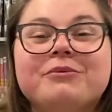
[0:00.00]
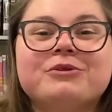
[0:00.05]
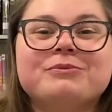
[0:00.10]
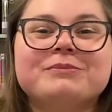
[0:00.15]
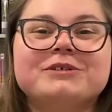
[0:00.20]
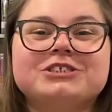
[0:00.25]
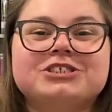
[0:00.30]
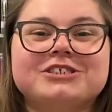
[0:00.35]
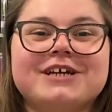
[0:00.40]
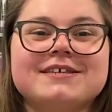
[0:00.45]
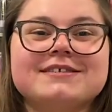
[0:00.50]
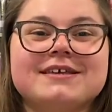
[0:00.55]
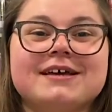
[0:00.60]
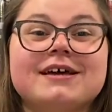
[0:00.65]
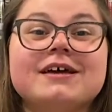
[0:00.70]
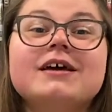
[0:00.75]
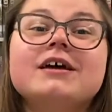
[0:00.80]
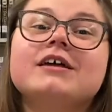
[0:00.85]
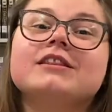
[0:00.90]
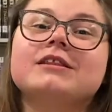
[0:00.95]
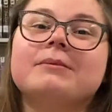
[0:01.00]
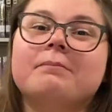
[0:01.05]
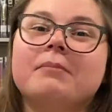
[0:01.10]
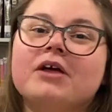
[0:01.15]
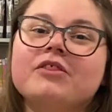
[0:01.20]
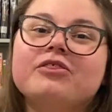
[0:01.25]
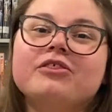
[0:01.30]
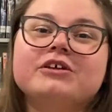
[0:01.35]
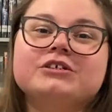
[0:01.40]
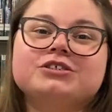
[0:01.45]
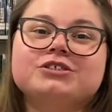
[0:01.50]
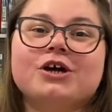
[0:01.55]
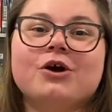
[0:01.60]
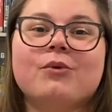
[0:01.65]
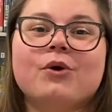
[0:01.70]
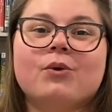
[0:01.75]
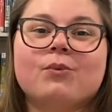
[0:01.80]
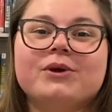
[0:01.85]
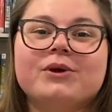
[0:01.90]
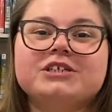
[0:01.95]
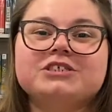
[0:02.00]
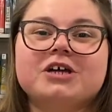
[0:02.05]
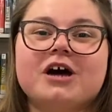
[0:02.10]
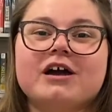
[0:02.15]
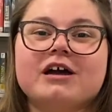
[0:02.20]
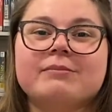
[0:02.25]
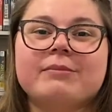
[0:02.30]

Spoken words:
with Miss Jessa, the monthly show where we talk